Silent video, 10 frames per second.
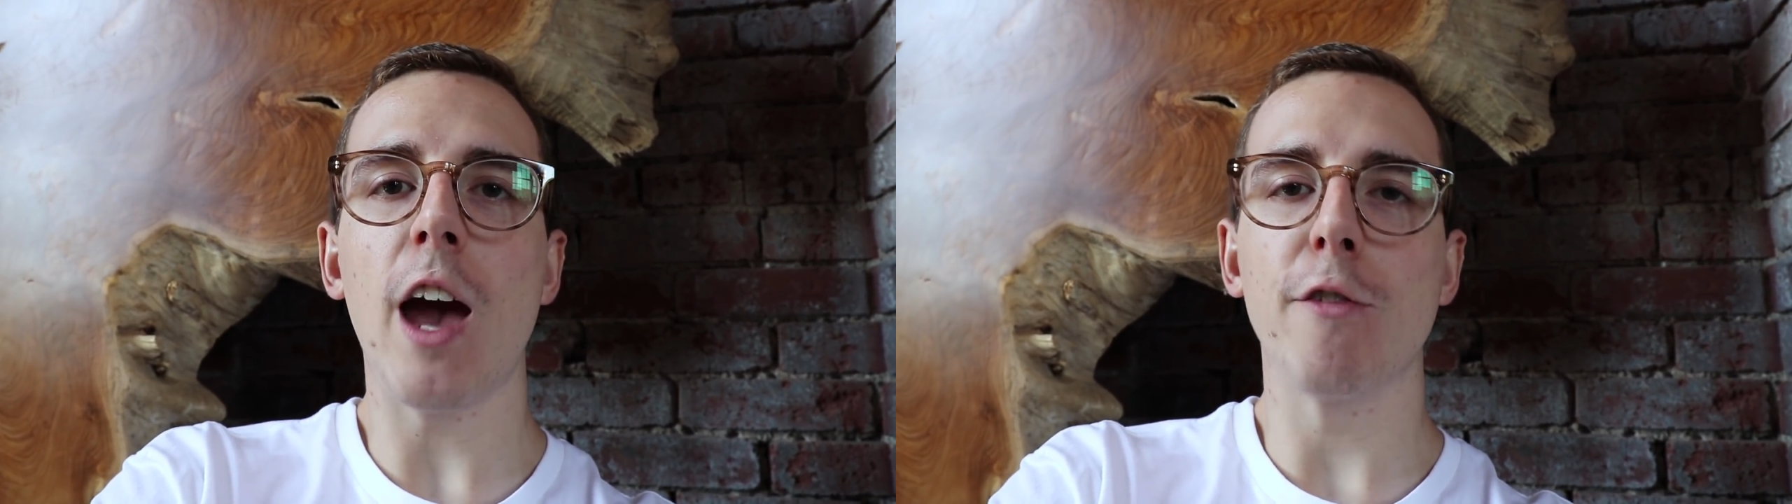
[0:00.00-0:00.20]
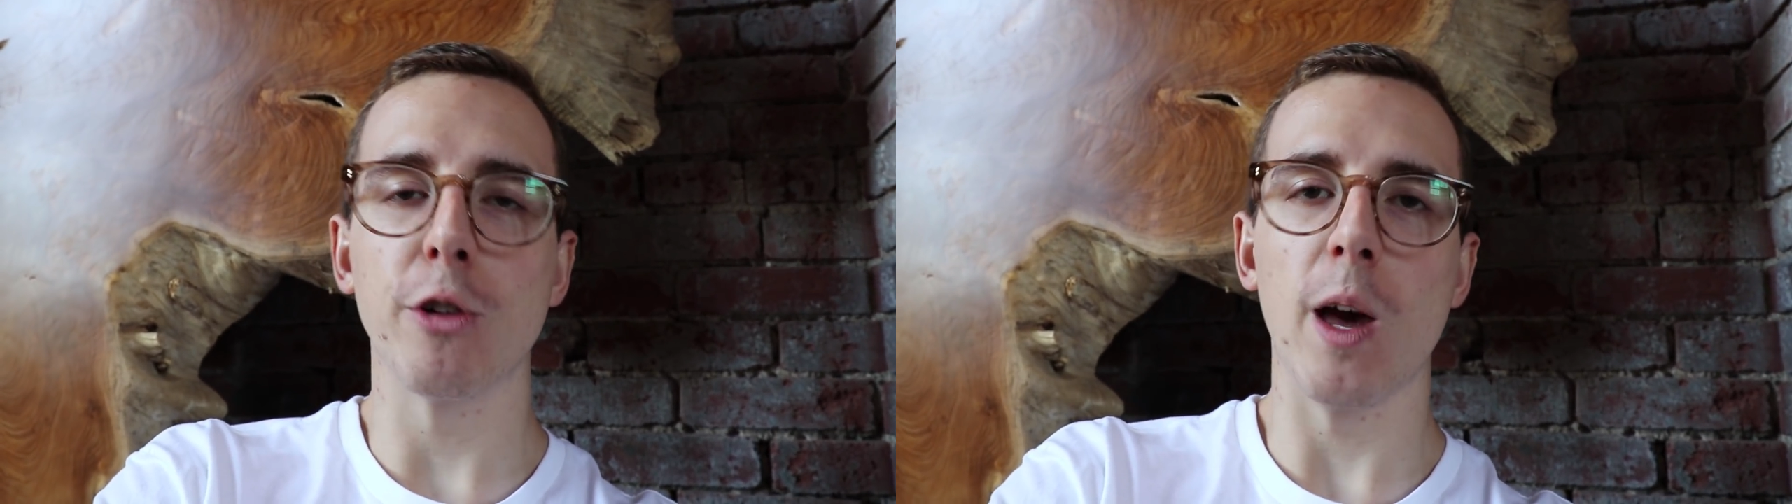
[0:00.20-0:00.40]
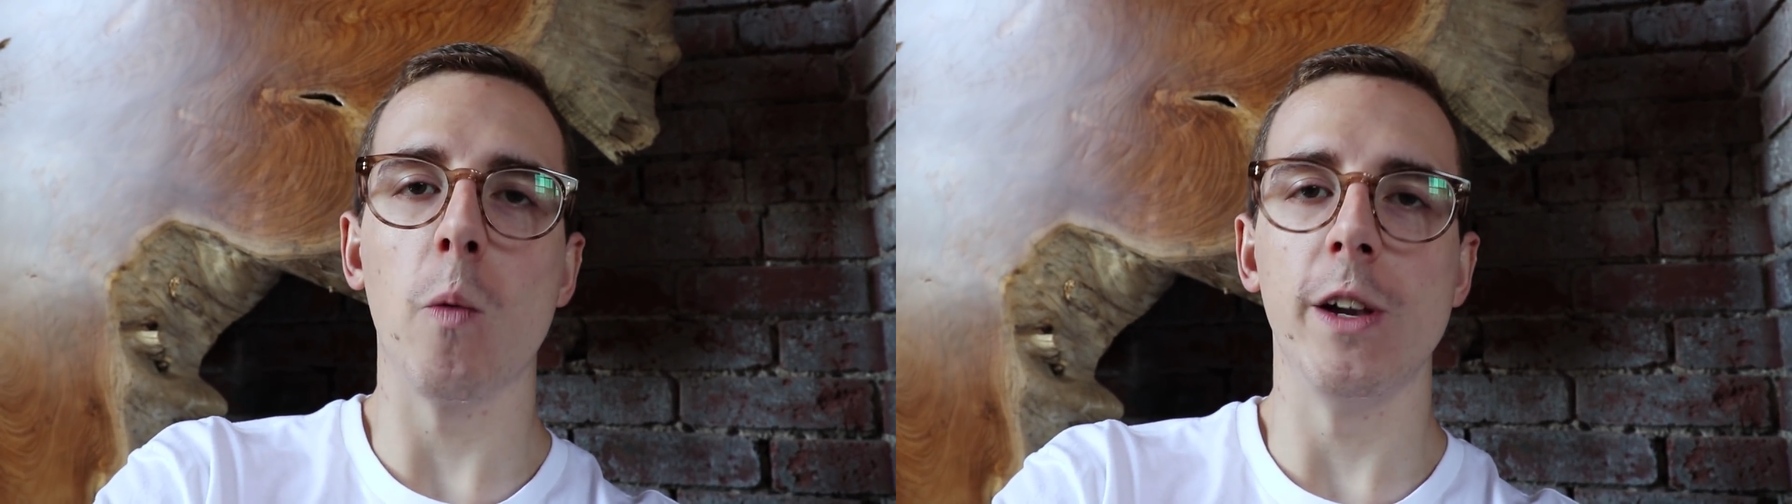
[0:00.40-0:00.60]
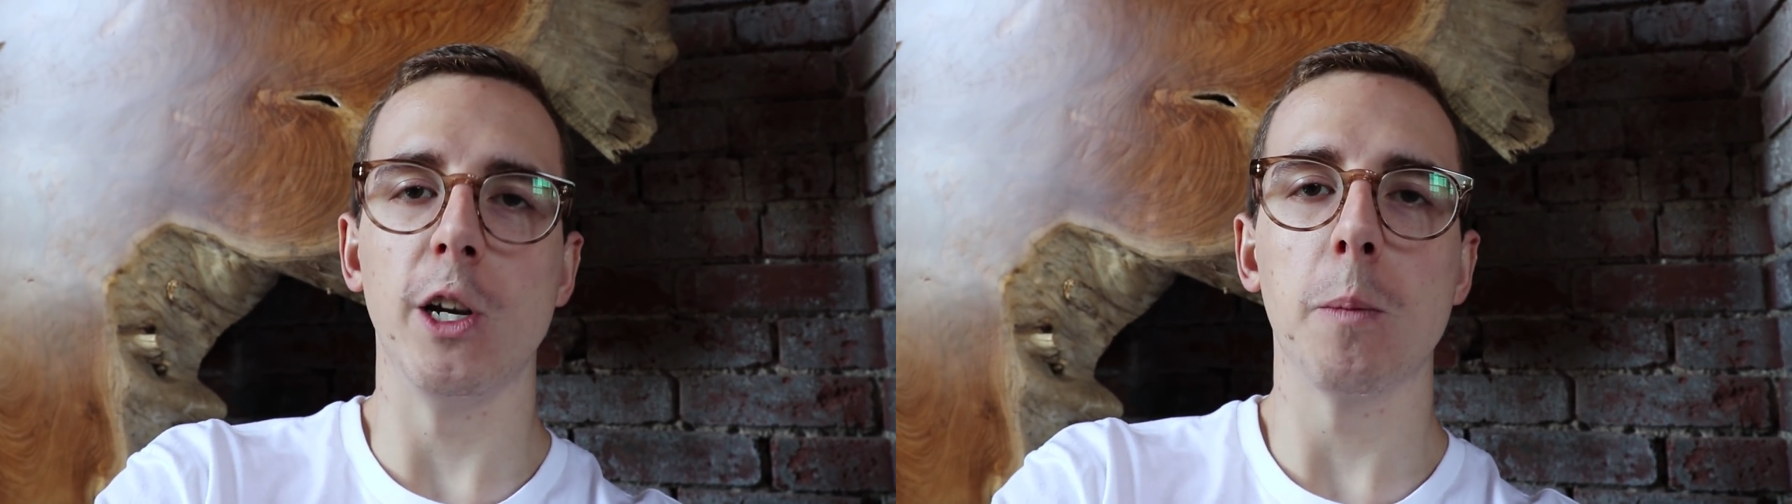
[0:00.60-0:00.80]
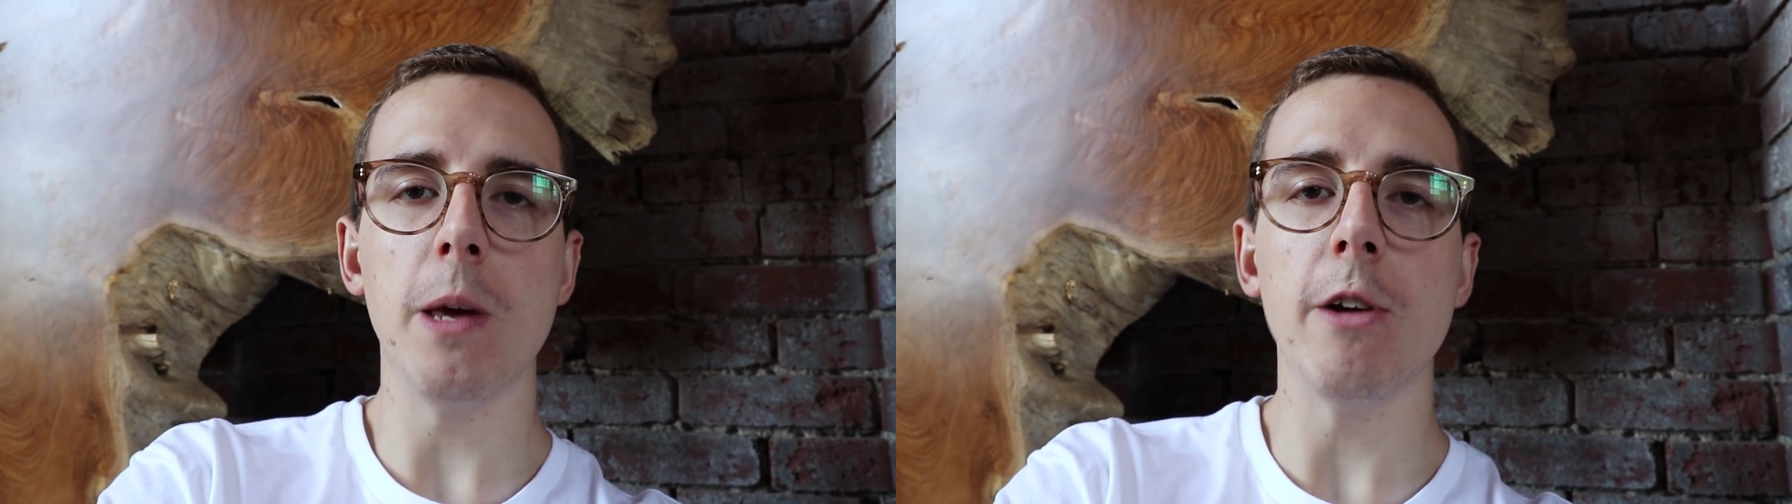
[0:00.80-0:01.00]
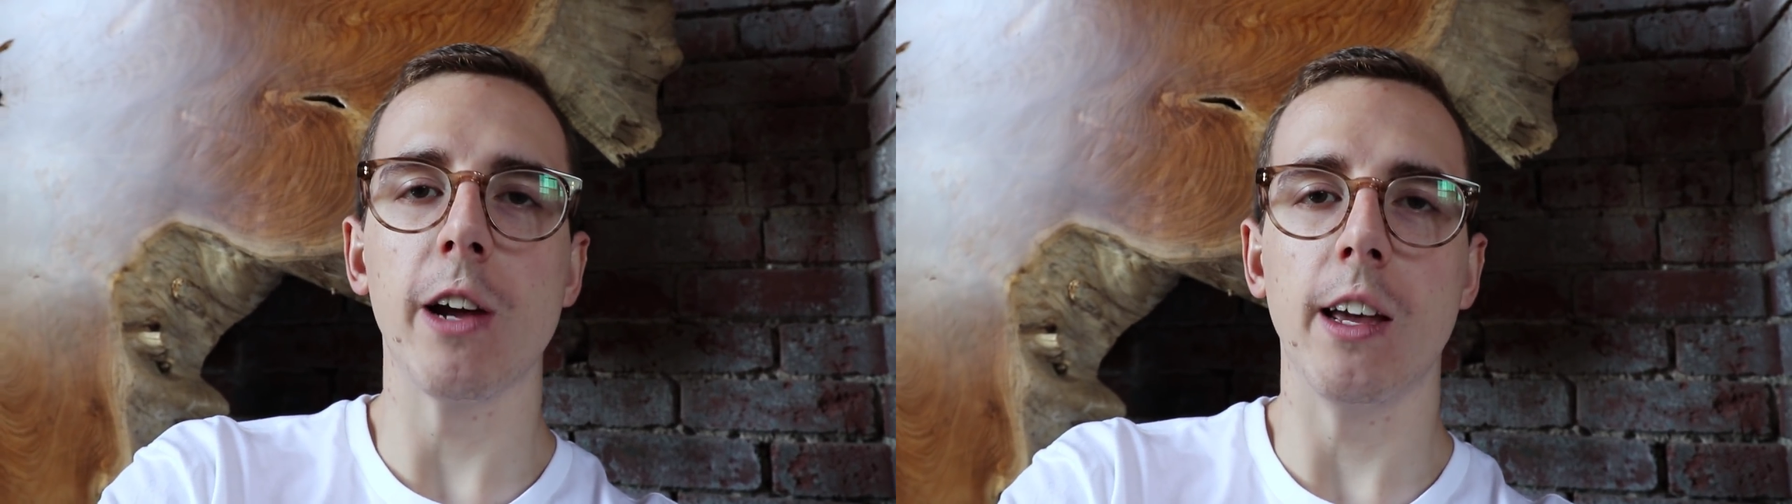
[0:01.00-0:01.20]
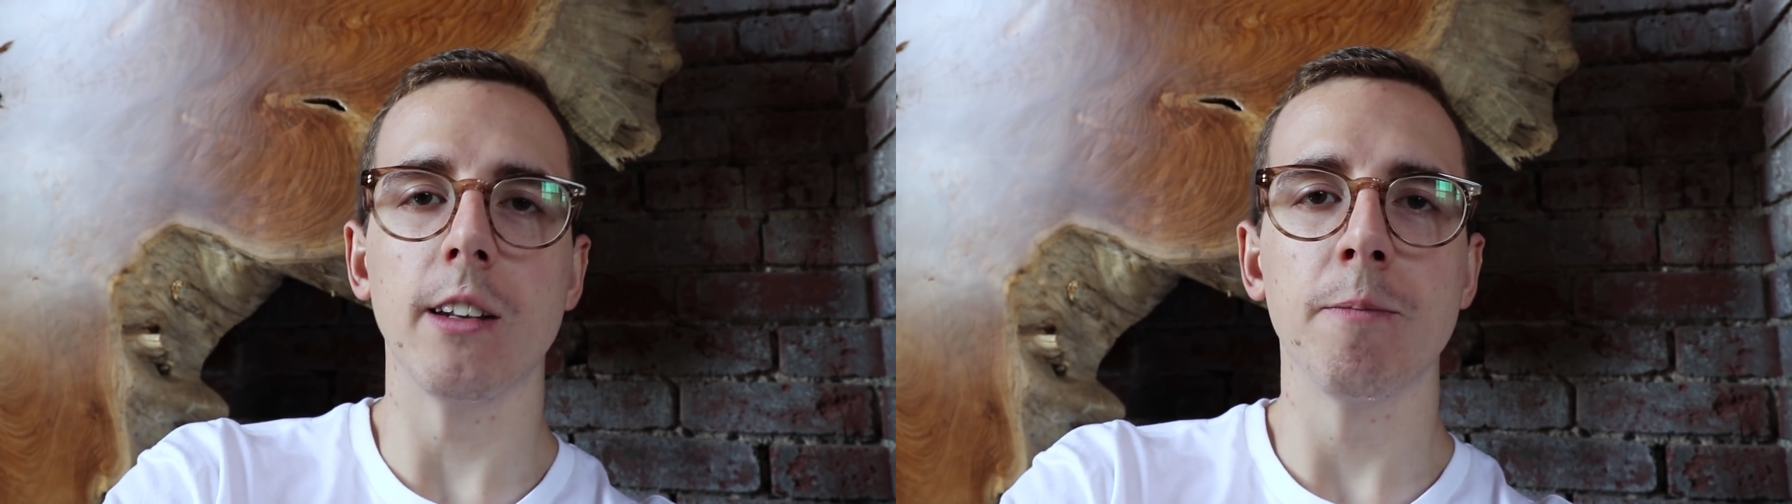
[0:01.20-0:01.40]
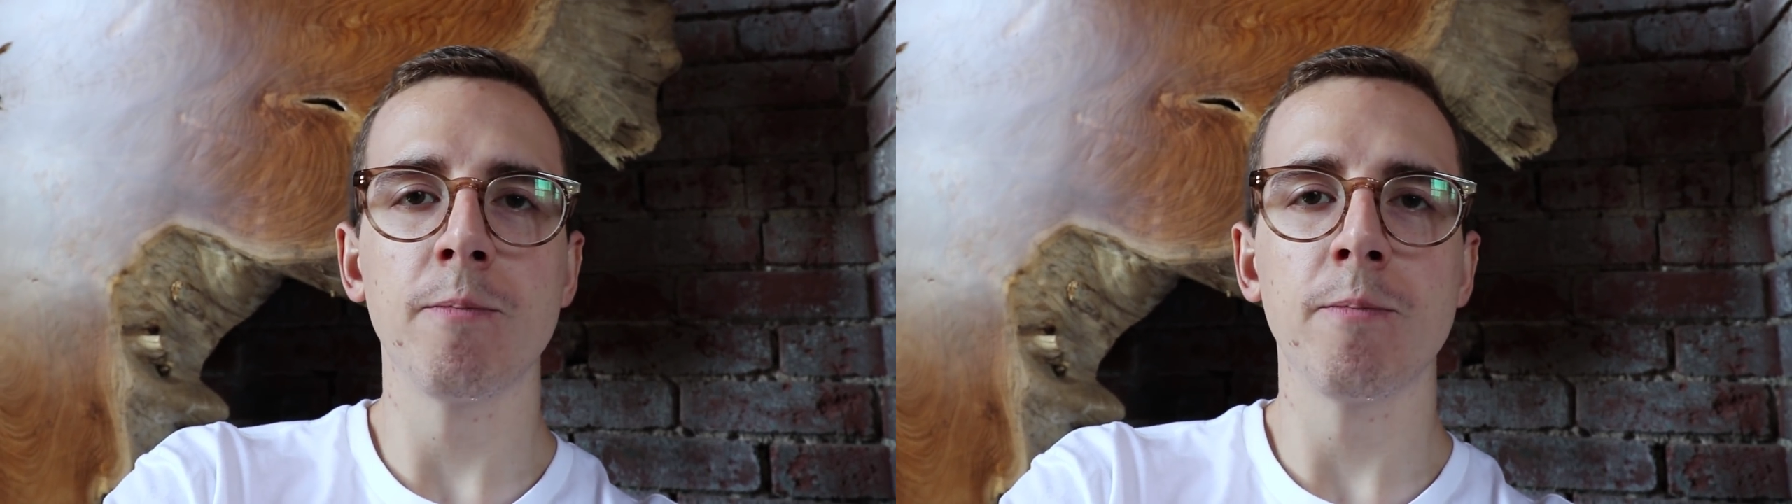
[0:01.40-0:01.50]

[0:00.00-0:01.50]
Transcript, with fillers: after that one year period.